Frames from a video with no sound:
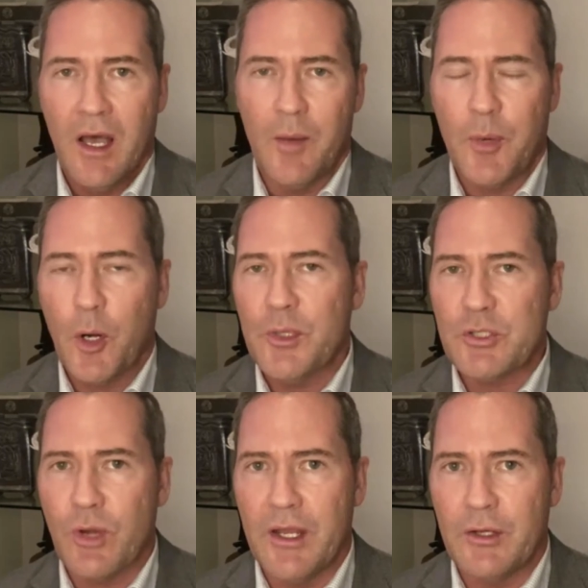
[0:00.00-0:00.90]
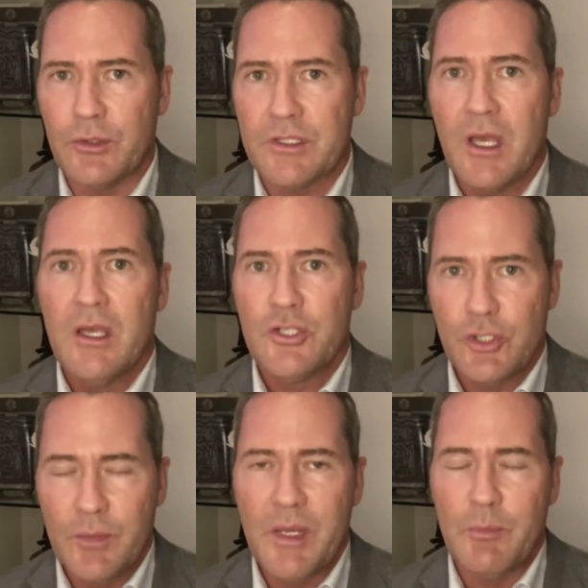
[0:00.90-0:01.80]
perpetrators
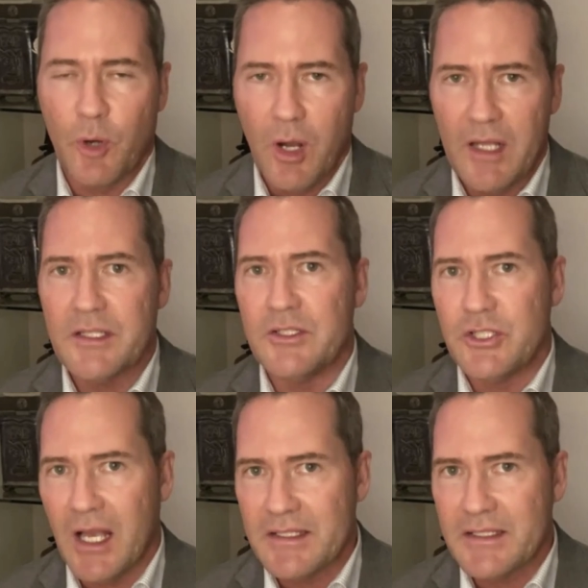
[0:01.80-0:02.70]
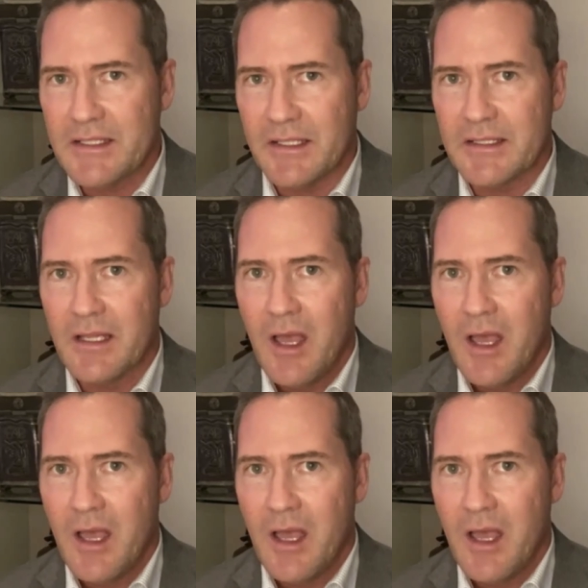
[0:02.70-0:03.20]
should be brought to justice.